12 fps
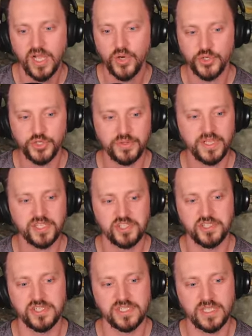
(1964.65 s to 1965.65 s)
Or do you think she
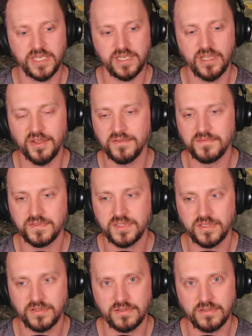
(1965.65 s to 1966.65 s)
just like loves
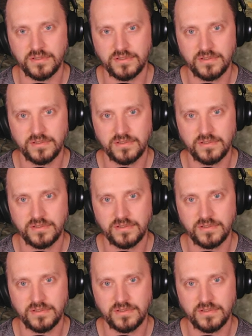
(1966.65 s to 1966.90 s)
her